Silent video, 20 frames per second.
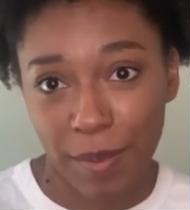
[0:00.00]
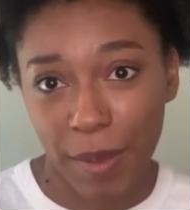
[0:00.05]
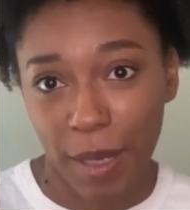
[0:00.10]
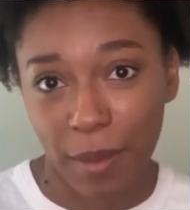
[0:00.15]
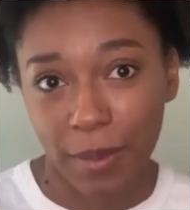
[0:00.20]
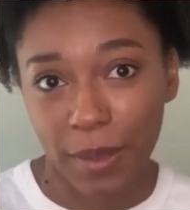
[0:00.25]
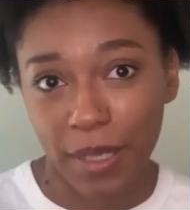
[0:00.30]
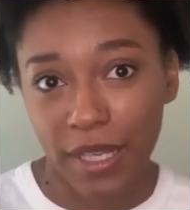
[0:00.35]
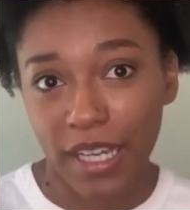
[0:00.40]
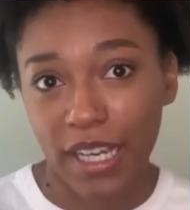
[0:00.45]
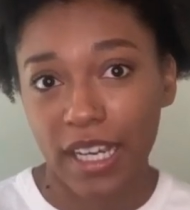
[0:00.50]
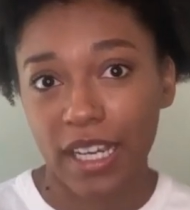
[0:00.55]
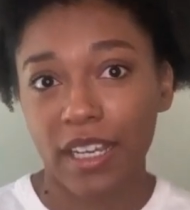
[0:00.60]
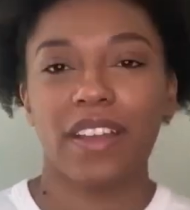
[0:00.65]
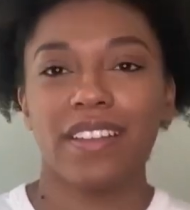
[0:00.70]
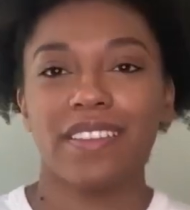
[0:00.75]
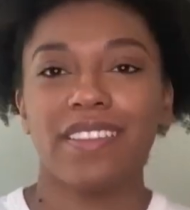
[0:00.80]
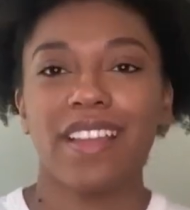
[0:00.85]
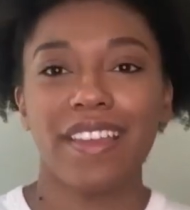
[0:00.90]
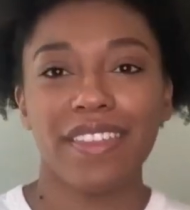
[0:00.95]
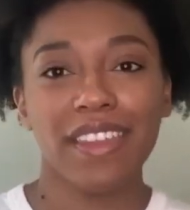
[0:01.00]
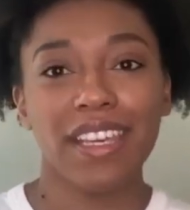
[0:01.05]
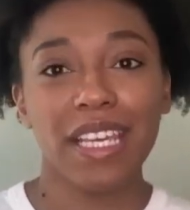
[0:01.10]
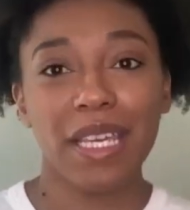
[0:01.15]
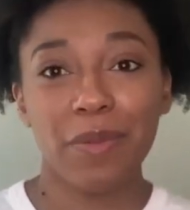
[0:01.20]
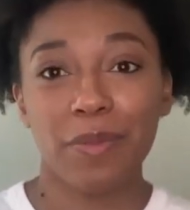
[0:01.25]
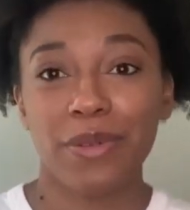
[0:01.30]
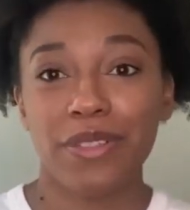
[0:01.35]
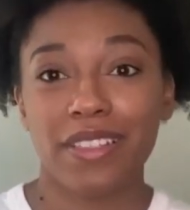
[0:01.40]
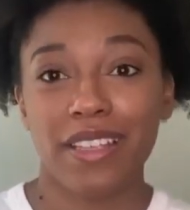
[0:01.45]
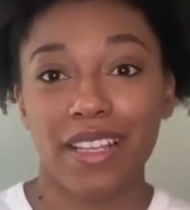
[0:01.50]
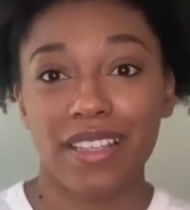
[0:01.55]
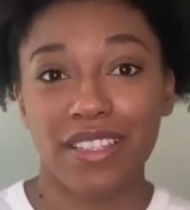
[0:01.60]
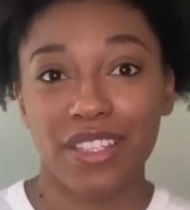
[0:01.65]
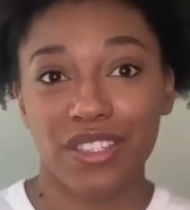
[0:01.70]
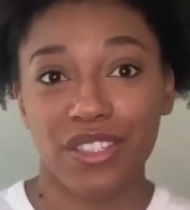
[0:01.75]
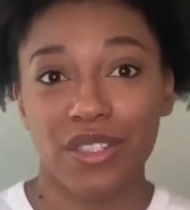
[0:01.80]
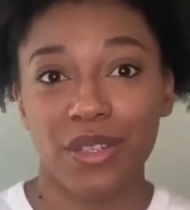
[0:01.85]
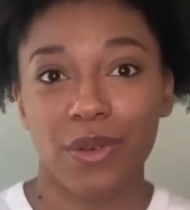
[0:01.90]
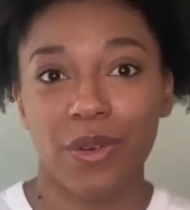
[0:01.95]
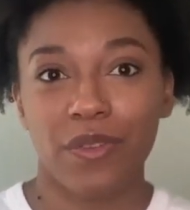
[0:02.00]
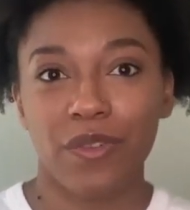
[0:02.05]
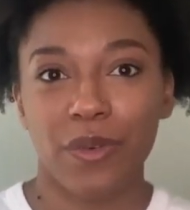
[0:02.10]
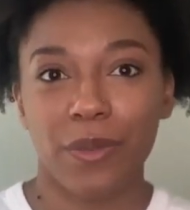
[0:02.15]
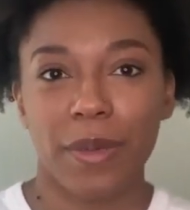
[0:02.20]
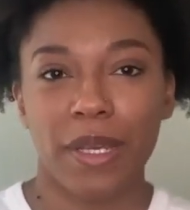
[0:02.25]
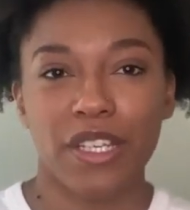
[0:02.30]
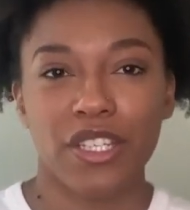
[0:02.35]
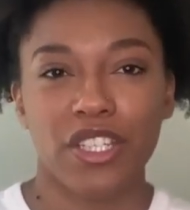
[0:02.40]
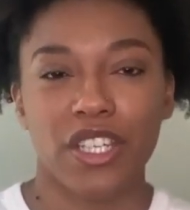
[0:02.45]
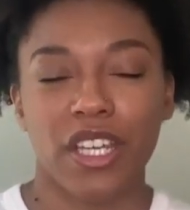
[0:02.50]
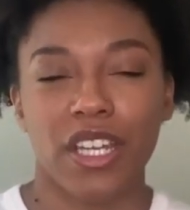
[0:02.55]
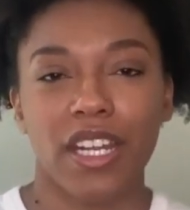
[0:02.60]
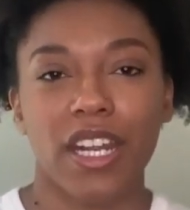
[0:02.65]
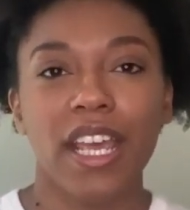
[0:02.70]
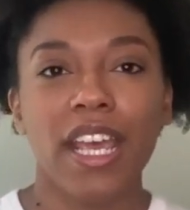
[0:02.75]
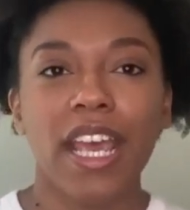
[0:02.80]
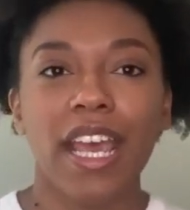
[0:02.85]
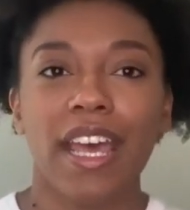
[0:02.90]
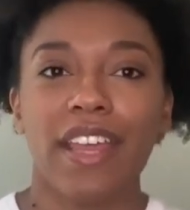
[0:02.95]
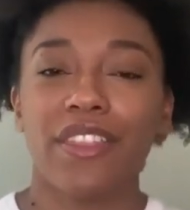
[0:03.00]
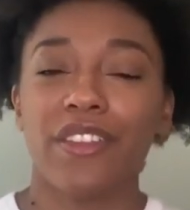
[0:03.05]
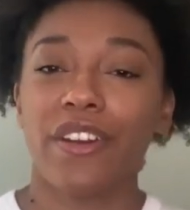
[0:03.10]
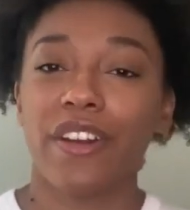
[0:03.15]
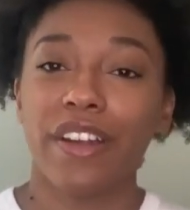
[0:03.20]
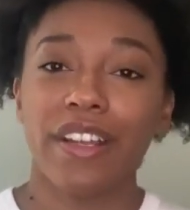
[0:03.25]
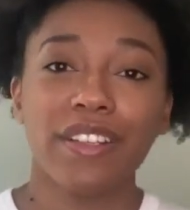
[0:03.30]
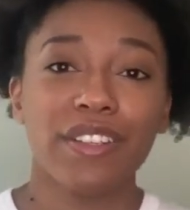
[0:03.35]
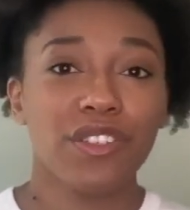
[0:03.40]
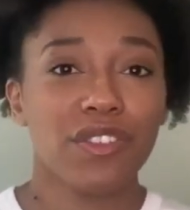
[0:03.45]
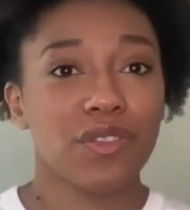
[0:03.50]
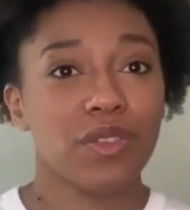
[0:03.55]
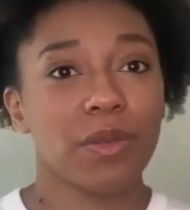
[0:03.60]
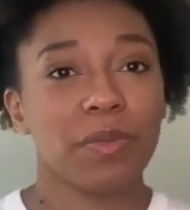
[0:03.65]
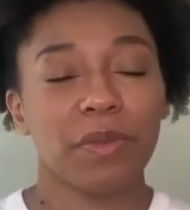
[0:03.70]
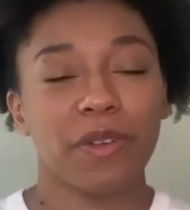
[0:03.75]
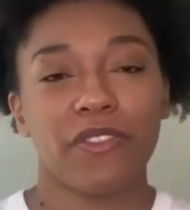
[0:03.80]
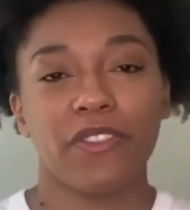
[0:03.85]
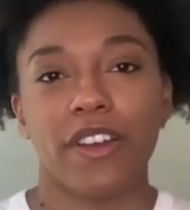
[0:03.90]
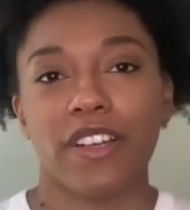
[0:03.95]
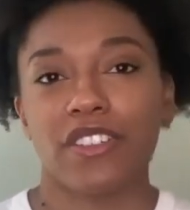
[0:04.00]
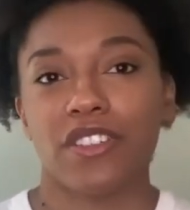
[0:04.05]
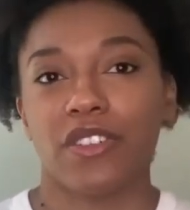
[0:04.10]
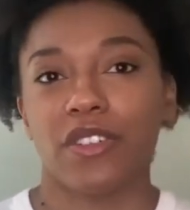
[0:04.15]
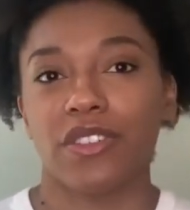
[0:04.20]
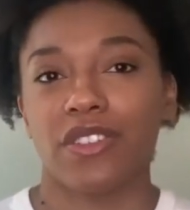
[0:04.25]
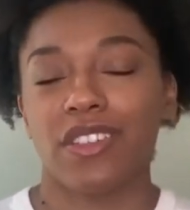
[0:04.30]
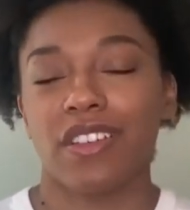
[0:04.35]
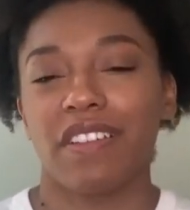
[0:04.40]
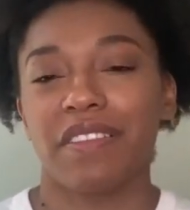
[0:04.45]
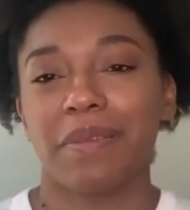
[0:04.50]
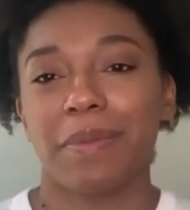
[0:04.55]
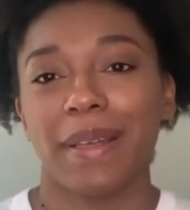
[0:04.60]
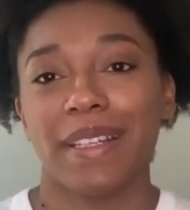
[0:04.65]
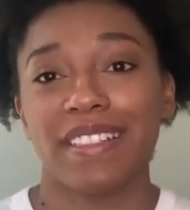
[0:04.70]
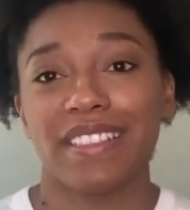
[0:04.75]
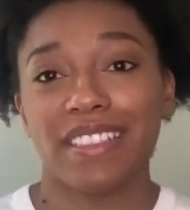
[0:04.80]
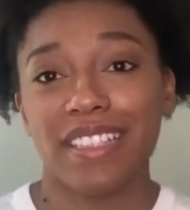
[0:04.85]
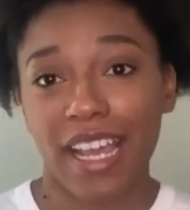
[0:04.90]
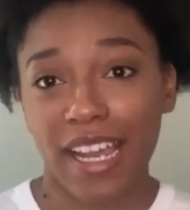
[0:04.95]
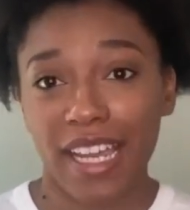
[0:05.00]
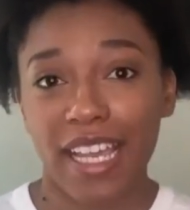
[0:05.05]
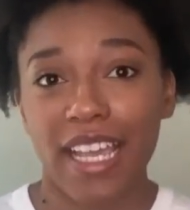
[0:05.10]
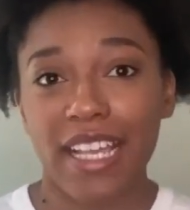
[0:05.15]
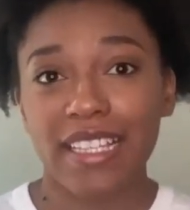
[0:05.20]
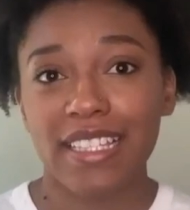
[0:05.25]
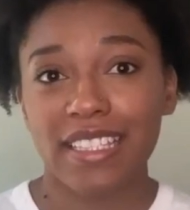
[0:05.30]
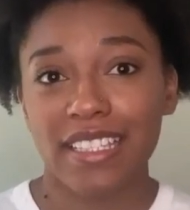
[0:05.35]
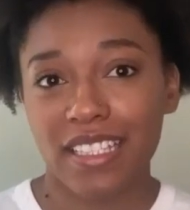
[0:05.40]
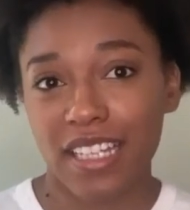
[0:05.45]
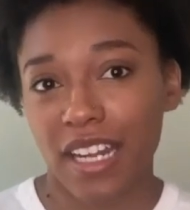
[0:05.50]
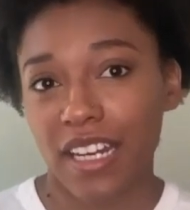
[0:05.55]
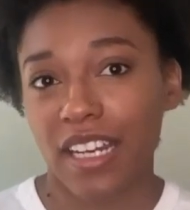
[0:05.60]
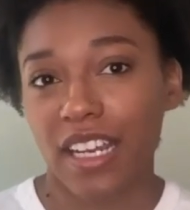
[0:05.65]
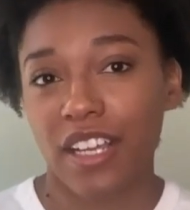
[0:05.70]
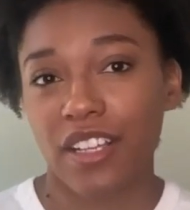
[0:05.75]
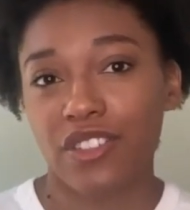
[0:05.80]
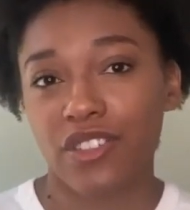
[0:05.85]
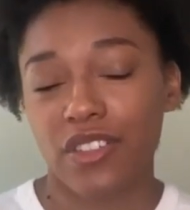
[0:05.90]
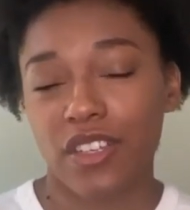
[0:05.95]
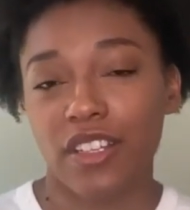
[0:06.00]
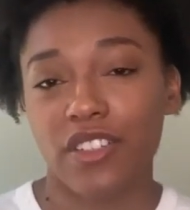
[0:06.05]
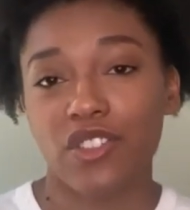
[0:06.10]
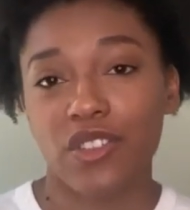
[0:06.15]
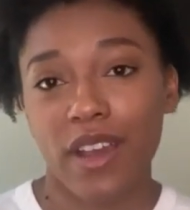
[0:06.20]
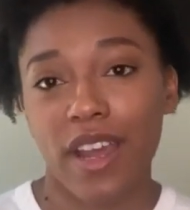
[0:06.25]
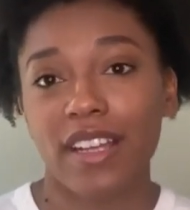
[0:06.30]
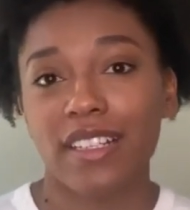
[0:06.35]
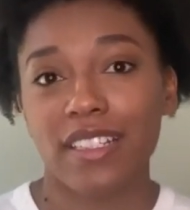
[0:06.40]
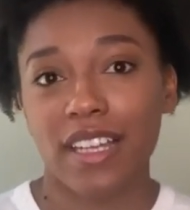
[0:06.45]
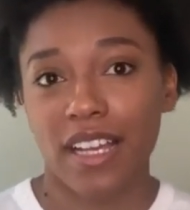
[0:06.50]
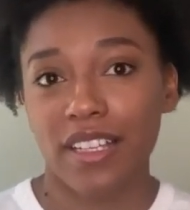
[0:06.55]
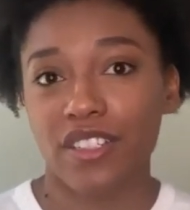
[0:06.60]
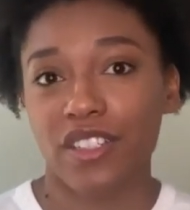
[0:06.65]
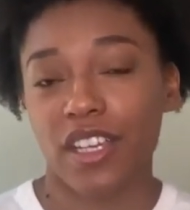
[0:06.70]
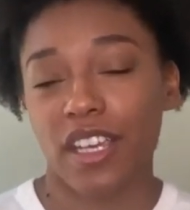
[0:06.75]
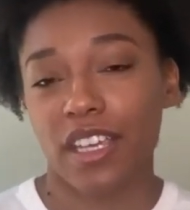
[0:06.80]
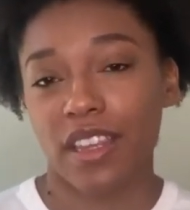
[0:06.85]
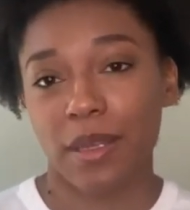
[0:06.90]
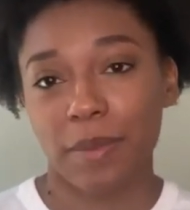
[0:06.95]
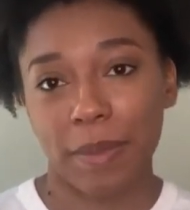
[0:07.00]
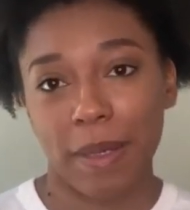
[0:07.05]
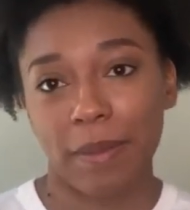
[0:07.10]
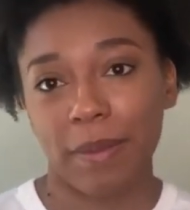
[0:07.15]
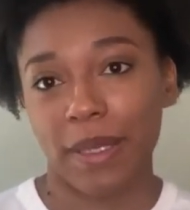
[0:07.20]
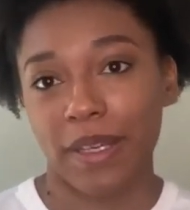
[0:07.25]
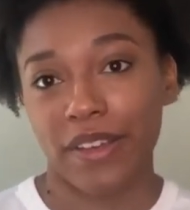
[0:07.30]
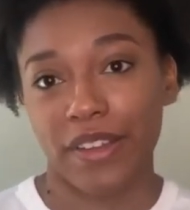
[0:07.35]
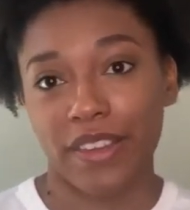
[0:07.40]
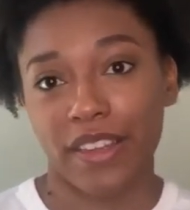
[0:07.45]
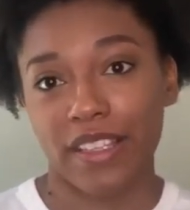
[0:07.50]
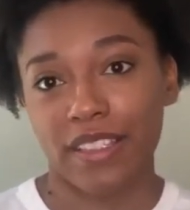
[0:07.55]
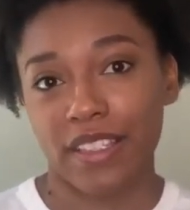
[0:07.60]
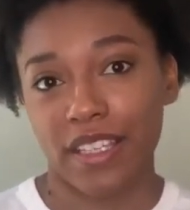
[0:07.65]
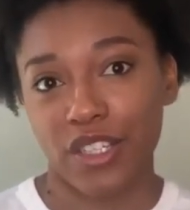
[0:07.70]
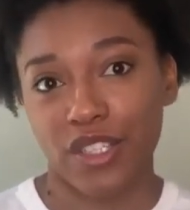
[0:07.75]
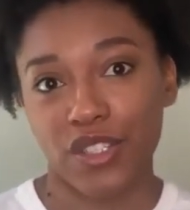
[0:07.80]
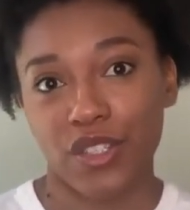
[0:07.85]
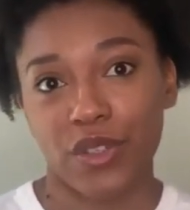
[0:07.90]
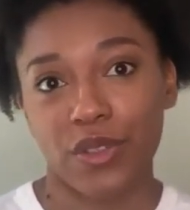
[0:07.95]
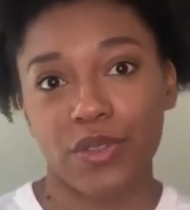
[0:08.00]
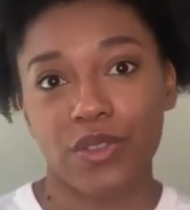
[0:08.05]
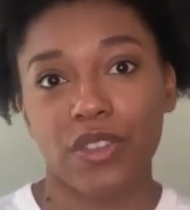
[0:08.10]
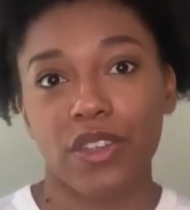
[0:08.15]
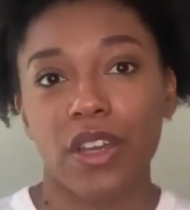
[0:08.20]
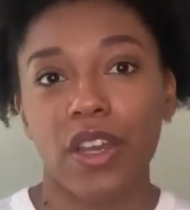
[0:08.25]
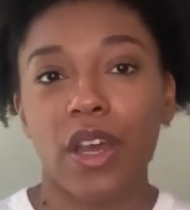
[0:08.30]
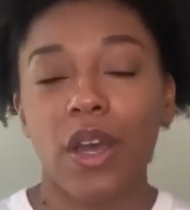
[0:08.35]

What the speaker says: public. Nothing he presents is new information, and there are industry professionals who have spent decades studying and trying to educate the public on these issues.